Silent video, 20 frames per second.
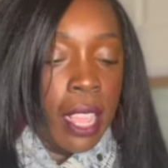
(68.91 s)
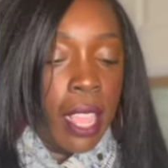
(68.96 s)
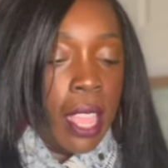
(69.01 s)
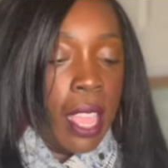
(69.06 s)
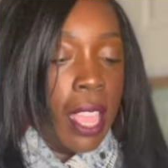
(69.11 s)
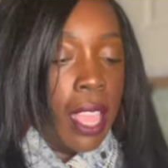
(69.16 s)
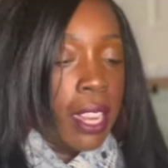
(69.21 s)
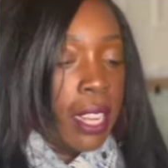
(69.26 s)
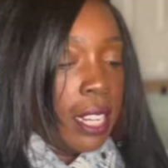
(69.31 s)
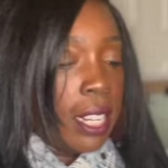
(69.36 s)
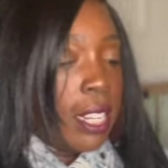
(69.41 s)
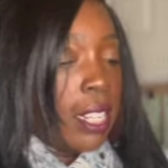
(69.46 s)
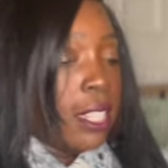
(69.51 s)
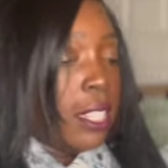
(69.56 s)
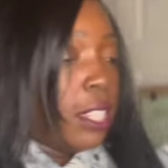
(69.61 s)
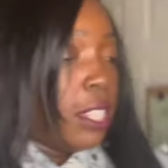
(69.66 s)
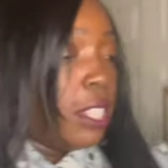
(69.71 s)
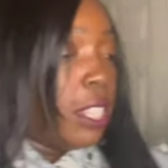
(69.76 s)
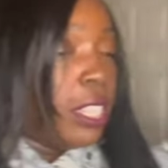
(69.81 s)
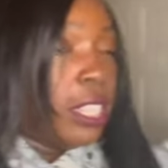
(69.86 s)
And it is
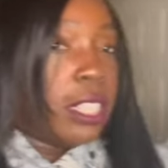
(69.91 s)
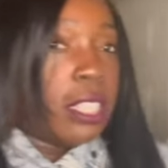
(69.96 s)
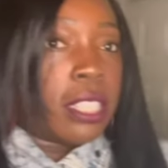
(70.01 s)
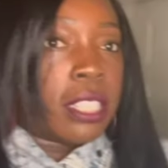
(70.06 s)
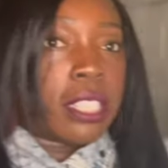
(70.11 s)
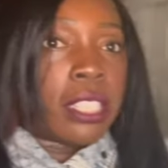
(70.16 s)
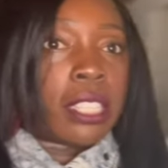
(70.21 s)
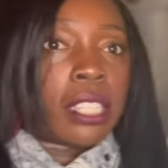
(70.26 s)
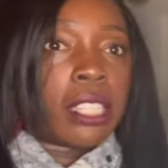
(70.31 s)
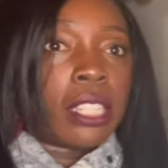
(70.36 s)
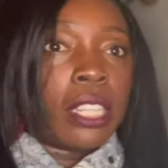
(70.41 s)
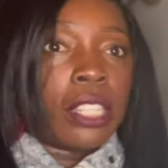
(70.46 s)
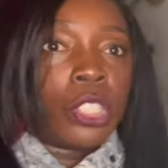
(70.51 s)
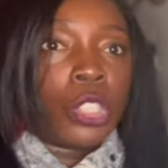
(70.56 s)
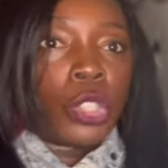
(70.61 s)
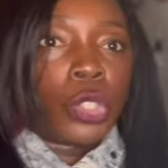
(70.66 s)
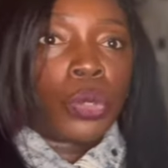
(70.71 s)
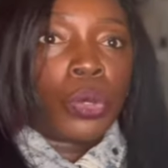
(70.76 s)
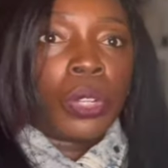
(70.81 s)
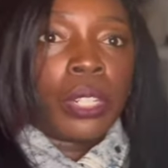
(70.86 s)
this
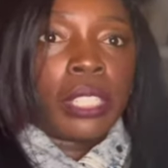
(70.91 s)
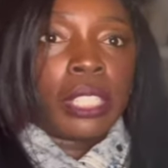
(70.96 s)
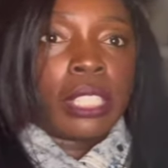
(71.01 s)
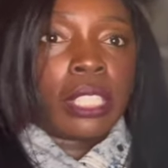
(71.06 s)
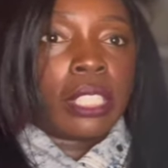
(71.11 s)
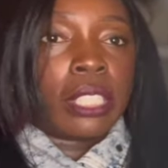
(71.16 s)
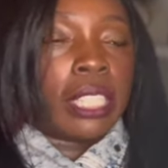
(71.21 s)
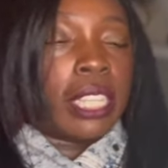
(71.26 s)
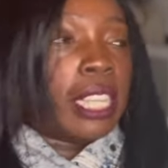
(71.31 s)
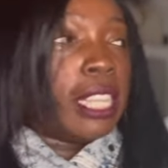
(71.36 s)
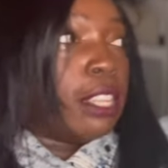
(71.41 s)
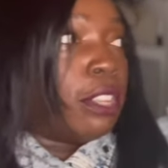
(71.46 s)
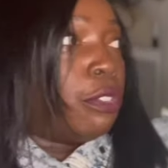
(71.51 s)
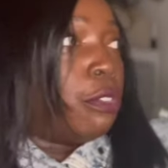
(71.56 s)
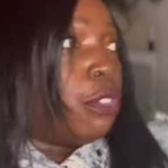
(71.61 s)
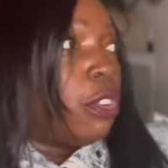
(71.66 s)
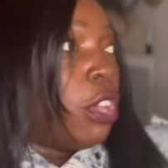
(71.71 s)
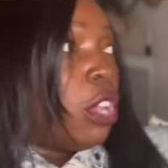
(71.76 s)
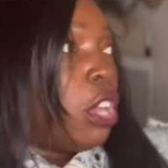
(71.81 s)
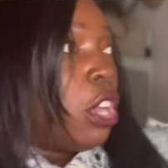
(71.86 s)
short sleeve
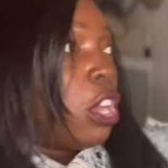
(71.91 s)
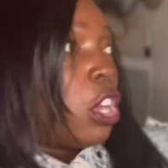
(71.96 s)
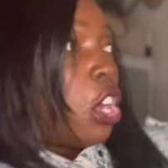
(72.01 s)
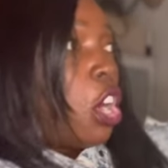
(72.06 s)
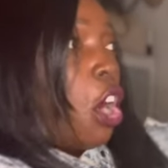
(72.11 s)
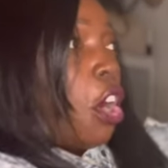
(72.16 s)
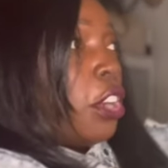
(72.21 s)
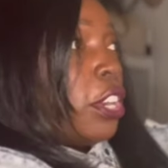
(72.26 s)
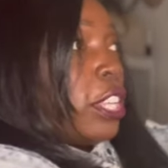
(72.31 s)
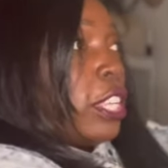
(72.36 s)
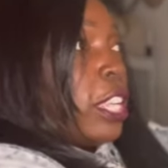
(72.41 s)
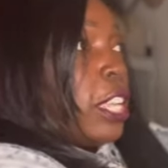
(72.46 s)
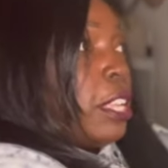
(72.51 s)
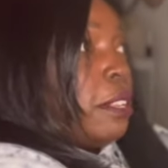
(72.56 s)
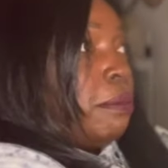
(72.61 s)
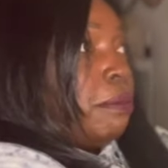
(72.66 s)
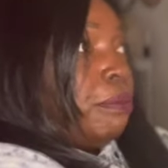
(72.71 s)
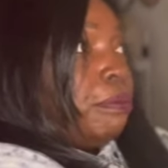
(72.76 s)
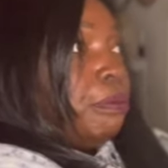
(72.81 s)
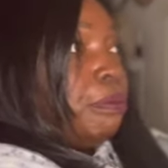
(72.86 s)

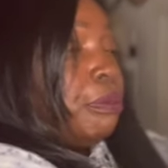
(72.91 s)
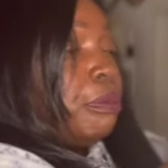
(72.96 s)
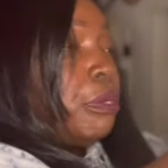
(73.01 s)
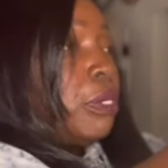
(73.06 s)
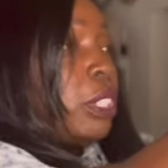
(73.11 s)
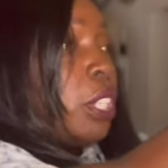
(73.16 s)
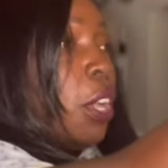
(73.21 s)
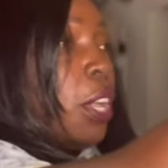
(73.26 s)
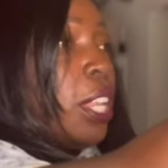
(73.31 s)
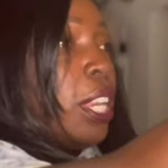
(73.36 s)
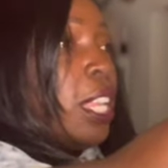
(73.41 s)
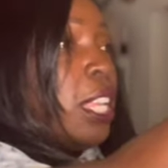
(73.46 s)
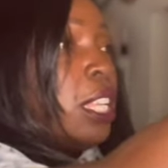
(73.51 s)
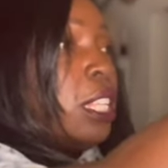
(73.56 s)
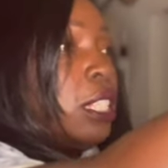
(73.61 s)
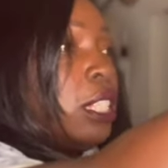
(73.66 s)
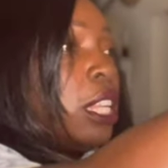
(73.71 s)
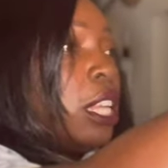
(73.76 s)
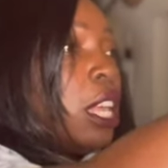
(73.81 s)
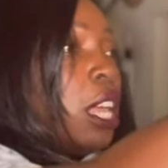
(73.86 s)
cardigan. Now it
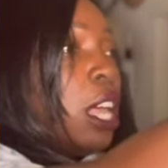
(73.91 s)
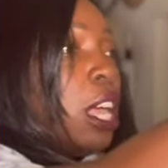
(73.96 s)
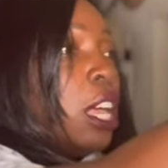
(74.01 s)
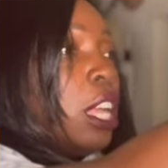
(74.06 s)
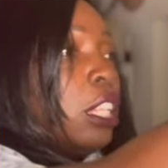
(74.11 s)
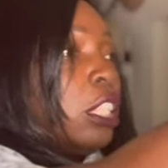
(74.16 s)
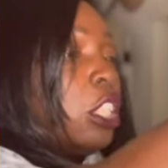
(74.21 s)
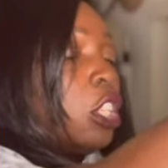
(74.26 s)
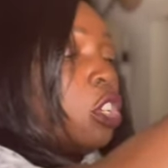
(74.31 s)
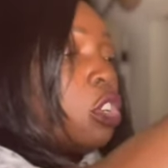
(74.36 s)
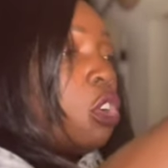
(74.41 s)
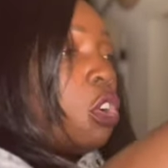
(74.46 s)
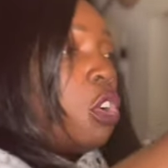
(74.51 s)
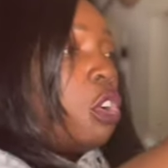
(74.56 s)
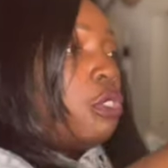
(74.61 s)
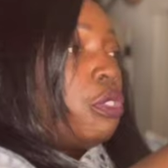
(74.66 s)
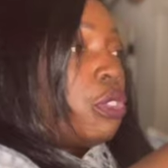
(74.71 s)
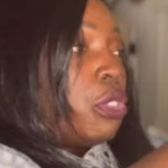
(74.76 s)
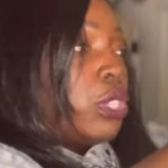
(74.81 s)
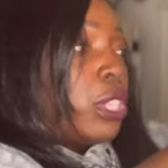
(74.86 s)
is a little
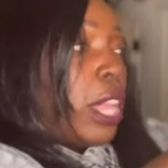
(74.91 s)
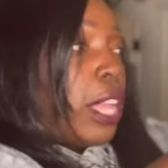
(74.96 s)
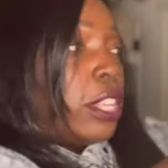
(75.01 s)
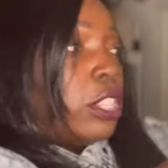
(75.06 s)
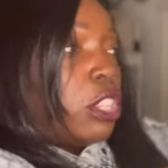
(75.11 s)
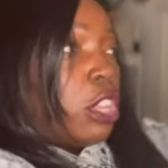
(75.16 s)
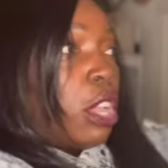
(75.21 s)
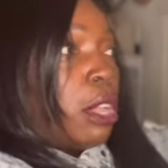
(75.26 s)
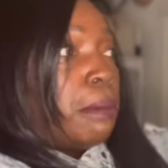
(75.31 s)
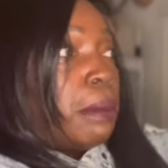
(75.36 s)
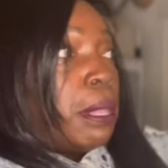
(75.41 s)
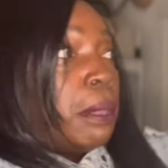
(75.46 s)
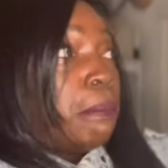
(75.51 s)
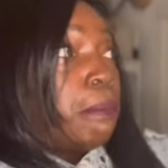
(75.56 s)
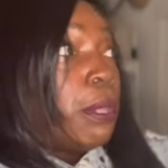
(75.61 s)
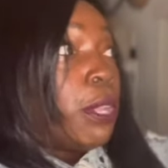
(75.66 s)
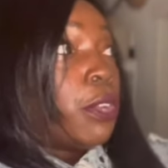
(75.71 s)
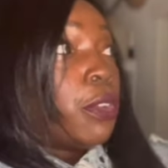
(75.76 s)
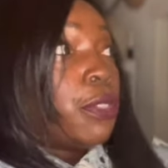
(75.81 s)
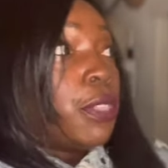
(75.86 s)
oversized on me,
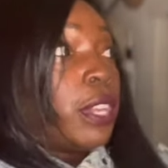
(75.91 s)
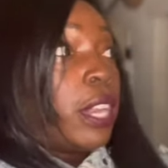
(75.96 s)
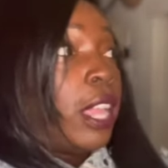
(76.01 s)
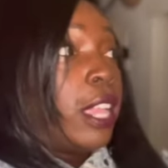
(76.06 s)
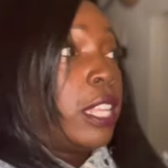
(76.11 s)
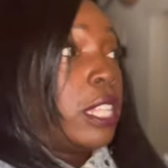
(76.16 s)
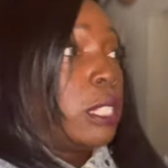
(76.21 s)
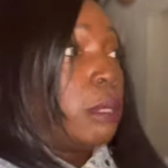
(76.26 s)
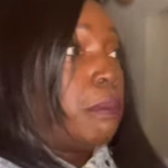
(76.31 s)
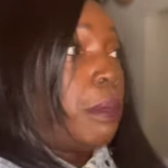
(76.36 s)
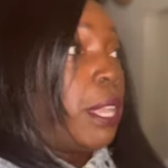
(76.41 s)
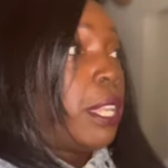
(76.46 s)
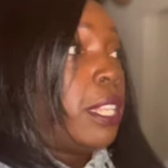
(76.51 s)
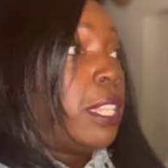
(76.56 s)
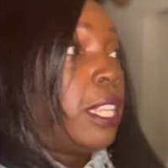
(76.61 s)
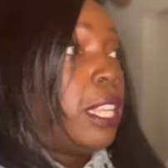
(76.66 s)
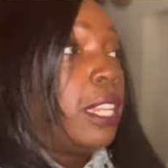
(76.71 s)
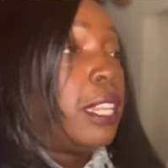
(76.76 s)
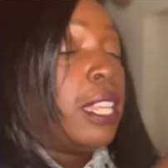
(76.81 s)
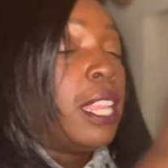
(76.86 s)
bigger than I
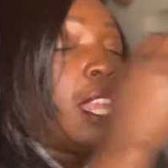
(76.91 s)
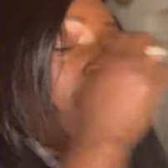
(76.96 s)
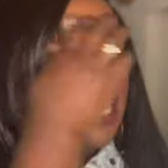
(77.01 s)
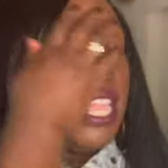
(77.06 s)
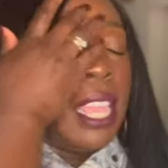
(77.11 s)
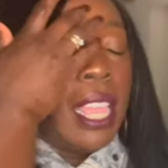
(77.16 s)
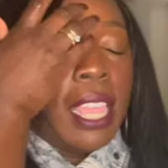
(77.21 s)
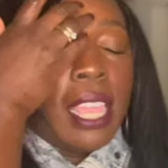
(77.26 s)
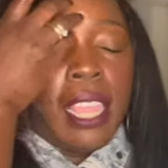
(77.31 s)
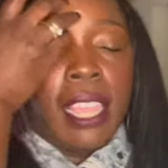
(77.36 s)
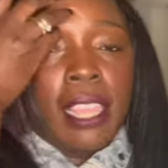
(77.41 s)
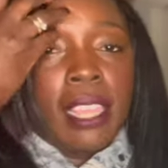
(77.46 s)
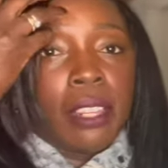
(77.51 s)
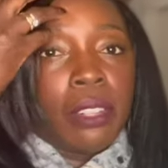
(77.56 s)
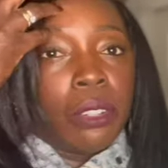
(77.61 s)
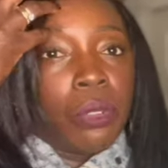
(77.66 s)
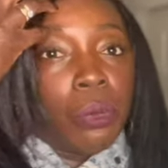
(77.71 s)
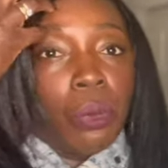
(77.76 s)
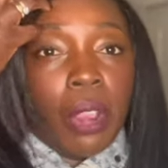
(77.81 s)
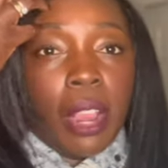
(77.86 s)
expected.
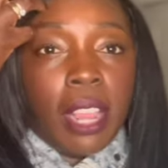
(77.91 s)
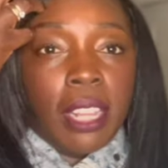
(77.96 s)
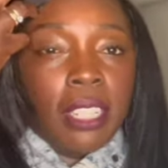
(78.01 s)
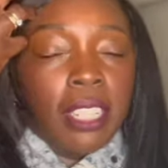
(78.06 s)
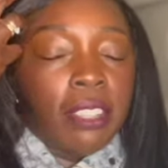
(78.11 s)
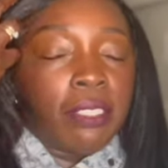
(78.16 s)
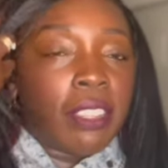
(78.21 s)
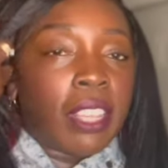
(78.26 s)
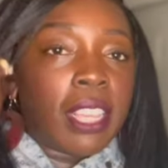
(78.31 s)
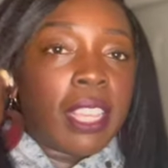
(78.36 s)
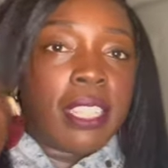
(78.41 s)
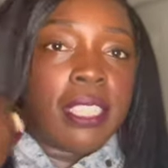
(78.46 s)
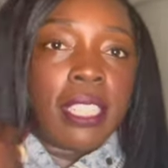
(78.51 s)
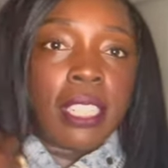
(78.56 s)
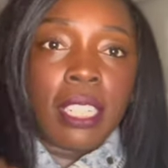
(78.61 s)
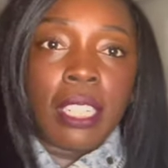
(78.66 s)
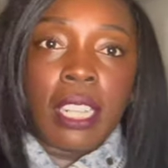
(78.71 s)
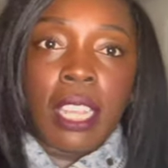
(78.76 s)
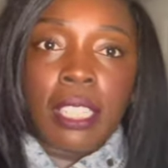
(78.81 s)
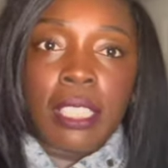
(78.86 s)
And where I live, like I said, a
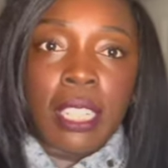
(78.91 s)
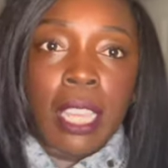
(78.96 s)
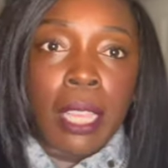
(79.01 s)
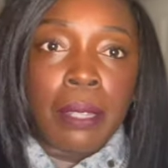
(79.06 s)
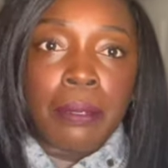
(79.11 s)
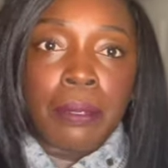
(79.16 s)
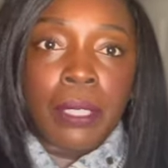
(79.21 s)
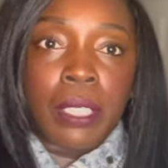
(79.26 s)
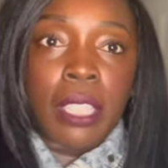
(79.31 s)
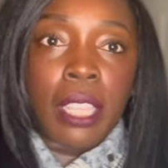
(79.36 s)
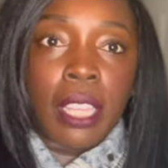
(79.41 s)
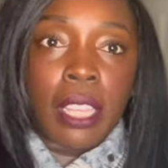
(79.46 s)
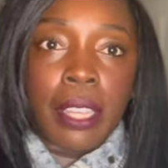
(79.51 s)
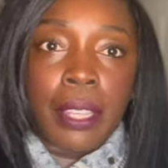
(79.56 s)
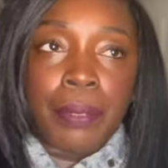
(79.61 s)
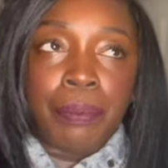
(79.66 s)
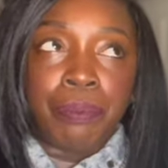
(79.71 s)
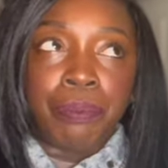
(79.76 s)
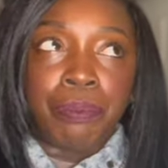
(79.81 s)
lot of times the